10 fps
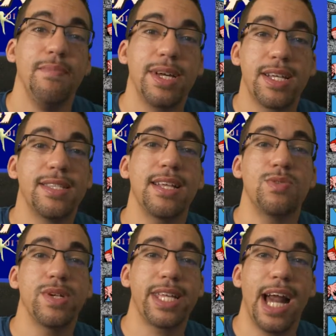because
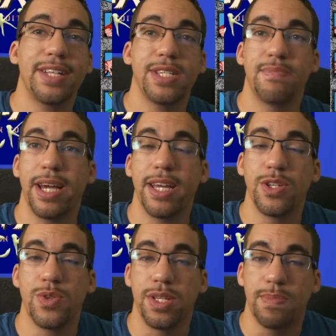that's what catches my
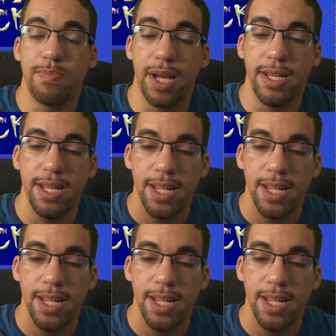interest, but